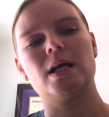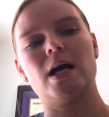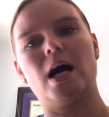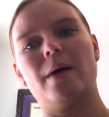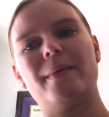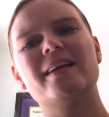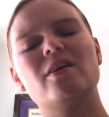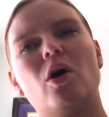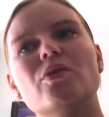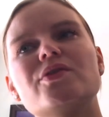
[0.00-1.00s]
And
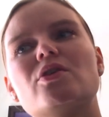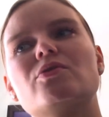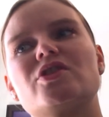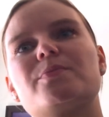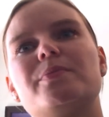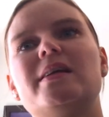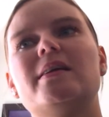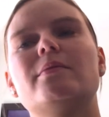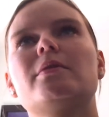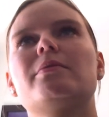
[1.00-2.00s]
also just being
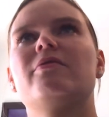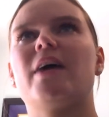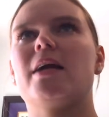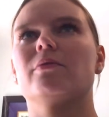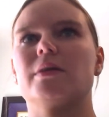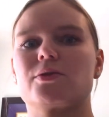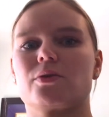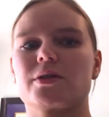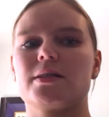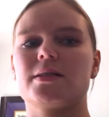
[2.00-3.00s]
able to provide
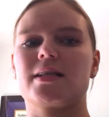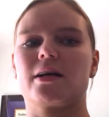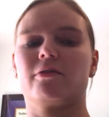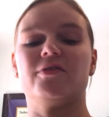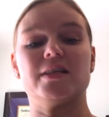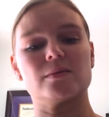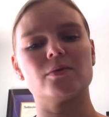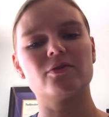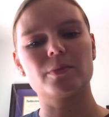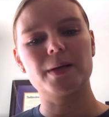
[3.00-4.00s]
resources that are
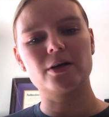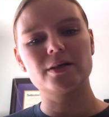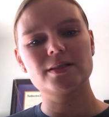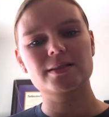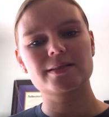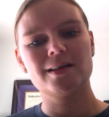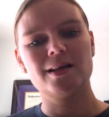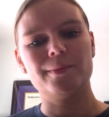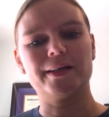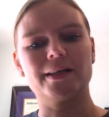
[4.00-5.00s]
feasible for parents,
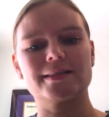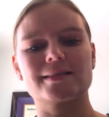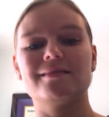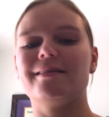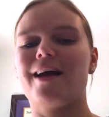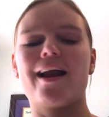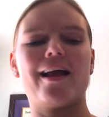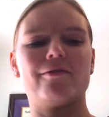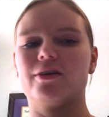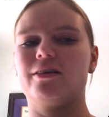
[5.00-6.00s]
because not
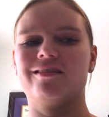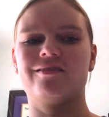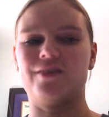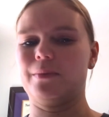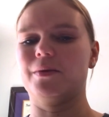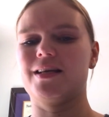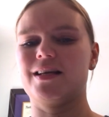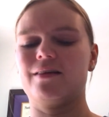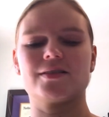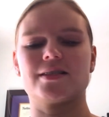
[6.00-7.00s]
every family can
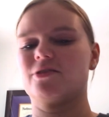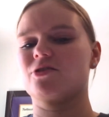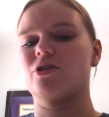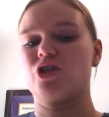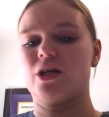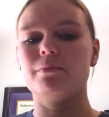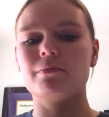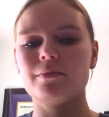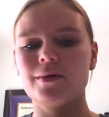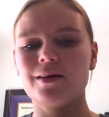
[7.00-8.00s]
have a sensory gym,
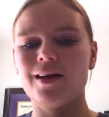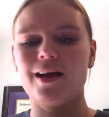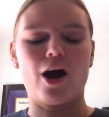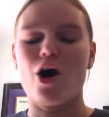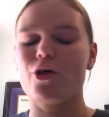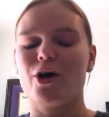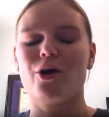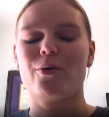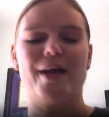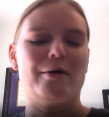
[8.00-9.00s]

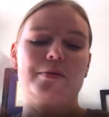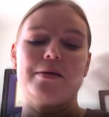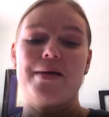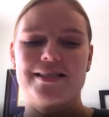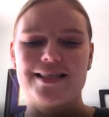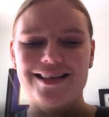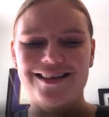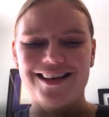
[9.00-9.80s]
although that would be amazing.